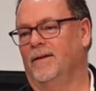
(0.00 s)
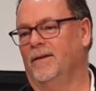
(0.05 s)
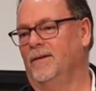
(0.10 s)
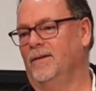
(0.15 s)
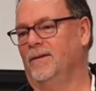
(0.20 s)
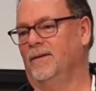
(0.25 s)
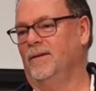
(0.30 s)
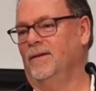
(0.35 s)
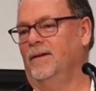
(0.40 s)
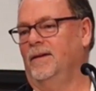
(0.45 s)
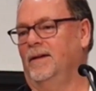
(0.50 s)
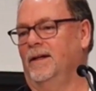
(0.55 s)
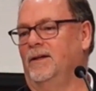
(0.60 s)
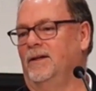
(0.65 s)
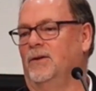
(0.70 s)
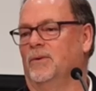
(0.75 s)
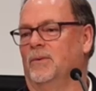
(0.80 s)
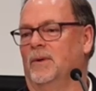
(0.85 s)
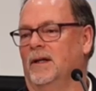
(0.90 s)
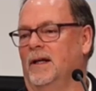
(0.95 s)
then
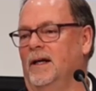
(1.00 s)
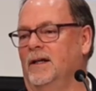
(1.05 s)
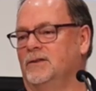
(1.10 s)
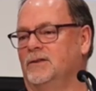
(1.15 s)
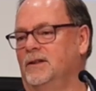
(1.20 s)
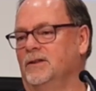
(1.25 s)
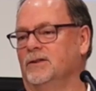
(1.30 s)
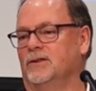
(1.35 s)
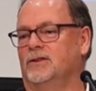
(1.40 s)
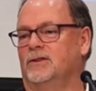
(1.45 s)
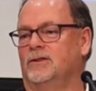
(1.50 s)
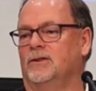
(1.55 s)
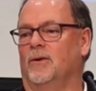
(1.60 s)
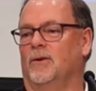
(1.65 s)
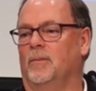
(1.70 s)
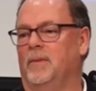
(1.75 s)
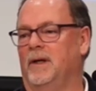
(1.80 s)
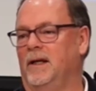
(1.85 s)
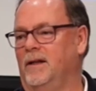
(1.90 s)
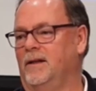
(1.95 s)
you realize there's so
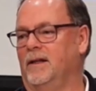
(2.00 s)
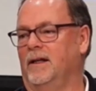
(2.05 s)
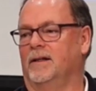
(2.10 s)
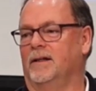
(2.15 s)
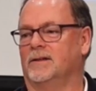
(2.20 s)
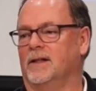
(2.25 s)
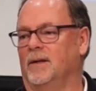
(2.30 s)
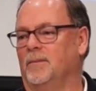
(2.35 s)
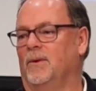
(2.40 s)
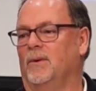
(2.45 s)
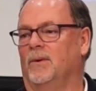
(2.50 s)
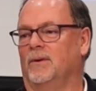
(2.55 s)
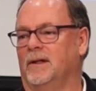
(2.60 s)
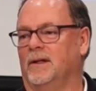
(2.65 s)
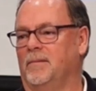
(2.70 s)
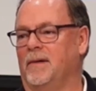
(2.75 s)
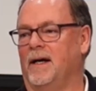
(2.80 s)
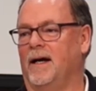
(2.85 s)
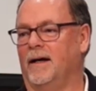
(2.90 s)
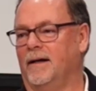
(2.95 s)
many things I'm
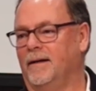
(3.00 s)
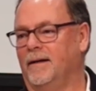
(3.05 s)
holding back.